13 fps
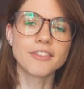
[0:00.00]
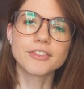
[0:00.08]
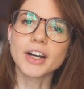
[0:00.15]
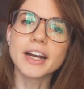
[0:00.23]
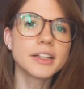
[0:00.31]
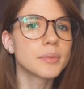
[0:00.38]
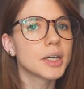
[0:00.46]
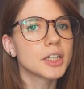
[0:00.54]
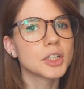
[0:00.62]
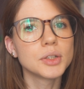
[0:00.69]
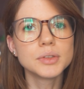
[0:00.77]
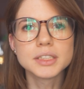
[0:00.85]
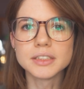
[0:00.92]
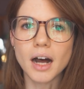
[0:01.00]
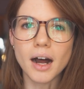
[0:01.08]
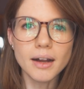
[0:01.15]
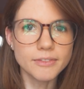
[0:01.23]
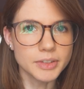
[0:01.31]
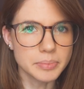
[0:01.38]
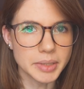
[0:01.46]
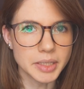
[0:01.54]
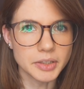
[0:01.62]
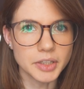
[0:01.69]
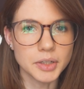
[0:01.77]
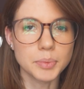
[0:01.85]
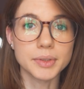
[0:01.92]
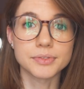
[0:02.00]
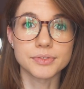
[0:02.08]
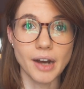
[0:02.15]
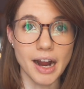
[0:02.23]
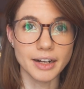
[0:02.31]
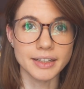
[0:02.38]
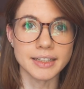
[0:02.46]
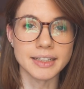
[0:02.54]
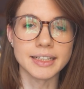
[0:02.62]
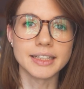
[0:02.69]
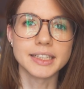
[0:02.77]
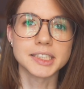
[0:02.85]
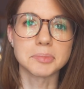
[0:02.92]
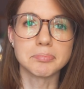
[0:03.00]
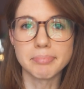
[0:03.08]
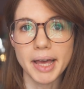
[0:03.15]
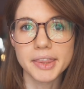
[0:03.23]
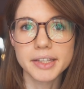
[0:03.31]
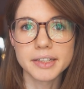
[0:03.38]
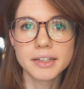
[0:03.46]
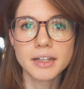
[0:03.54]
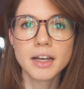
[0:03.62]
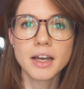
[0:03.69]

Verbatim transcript: And for anyone who's not familiar with fracking, it is a method